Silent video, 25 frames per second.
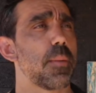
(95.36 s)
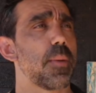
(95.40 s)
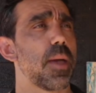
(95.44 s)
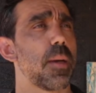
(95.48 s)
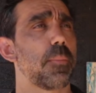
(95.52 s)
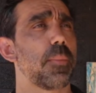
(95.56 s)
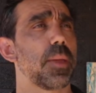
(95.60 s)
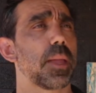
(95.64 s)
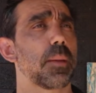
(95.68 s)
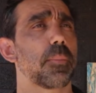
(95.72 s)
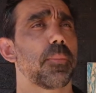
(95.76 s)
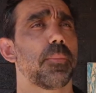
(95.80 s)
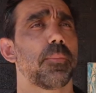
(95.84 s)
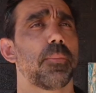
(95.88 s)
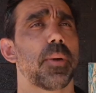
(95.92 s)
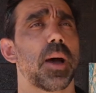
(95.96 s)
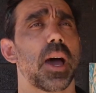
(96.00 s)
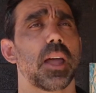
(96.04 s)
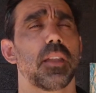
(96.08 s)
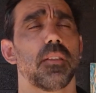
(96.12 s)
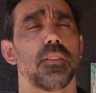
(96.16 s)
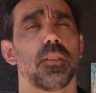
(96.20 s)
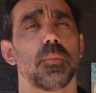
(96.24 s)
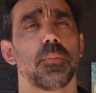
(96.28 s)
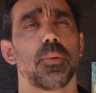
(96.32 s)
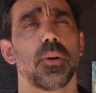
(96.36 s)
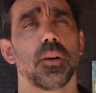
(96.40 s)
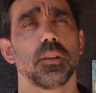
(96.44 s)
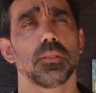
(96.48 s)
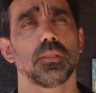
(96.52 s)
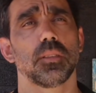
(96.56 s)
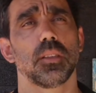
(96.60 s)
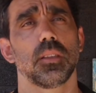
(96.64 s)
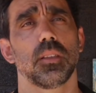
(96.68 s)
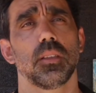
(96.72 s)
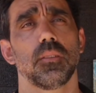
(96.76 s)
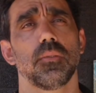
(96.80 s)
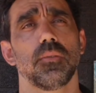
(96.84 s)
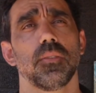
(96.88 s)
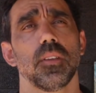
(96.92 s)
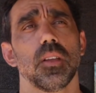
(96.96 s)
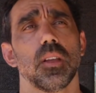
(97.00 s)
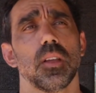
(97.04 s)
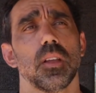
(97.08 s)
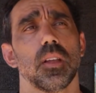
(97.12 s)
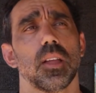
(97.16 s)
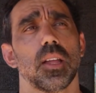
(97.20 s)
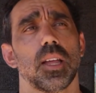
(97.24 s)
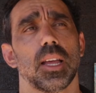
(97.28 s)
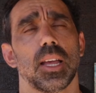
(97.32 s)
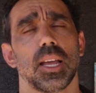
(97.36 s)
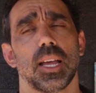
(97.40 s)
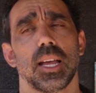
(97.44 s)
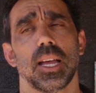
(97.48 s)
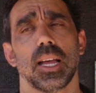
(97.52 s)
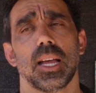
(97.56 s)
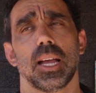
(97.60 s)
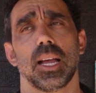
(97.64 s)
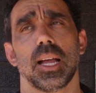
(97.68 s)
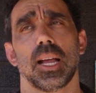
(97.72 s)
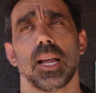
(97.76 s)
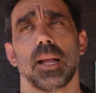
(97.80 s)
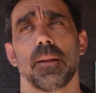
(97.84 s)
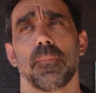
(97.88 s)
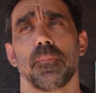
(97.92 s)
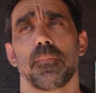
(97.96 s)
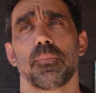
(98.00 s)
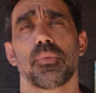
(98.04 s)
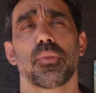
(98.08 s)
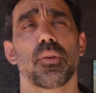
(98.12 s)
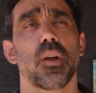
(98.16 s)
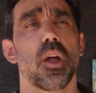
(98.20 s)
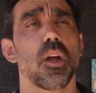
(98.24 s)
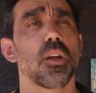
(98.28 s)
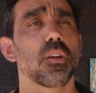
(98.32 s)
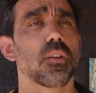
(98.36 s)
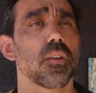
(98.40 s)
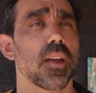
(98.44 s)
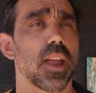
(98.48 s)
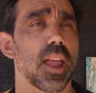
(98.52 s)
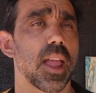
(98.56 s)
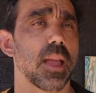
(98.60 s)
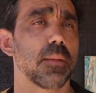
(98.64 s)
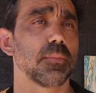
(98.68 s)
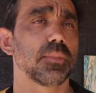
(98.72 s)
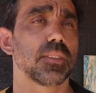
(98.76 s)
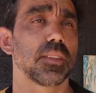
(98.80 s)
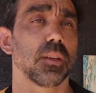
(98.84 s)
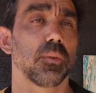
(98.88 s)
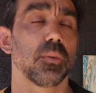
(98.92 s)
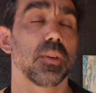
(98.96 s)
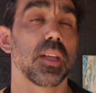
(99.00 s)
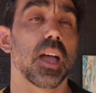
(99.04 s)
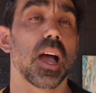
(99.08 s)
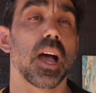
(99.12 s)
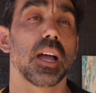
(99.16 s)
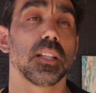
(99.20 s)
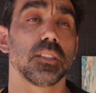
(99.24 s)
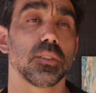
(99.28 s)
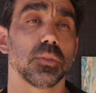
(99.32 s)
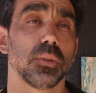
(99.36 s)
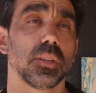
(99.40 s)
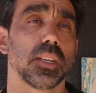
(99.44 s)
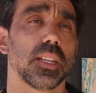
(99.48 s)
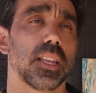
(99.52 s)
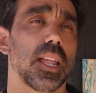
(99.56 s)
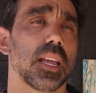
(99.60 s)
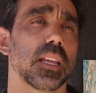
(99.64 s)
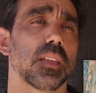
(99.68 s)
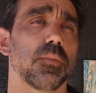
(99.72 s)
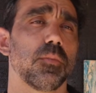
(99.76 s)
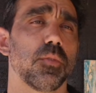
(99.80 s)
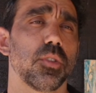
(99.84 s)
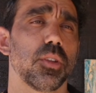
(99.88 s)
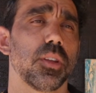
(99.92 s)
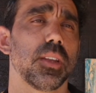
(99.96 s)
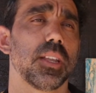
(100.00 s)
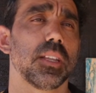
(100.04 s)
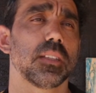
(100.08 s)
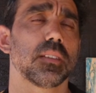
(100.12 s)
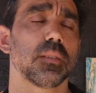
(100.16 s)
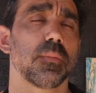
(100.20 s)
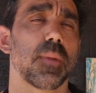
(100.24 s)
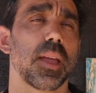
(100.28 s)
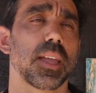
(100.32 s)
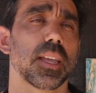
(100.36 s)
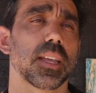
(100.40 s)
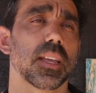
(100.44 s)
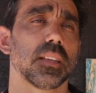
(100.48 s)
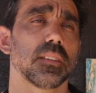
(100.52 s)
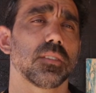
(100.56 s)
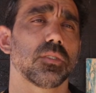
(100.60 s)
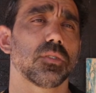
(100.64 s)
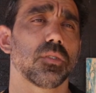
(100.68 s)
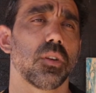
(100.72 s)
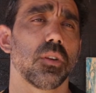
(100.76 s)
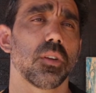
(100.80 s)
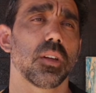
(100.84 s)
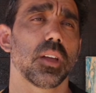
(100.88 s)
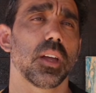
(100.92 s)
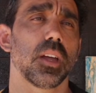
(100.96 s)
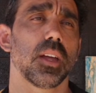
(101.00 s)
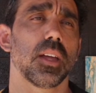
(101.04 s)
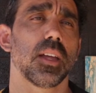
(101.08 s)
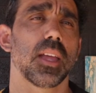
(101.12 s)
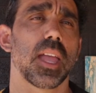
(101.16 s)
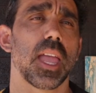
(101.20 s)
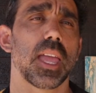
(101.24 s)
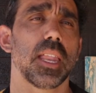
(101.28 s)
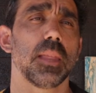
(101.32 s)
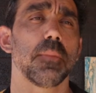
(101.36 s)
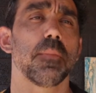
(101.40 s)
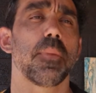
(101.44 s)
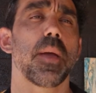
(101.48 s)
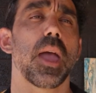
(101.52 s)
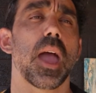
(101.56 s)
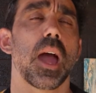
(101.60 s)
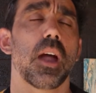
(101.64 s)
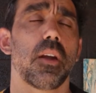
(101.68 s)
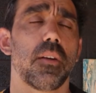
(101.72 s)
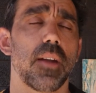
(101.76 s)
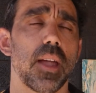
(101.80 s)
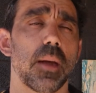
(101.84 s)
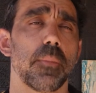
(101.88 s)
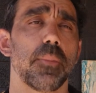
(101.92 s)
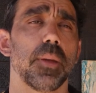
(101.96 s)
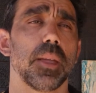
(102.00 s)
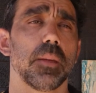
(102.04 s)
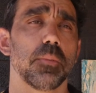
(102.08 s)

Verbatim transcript: about being part of the positive um, programs that we are doing in our community to make us stronger and empower our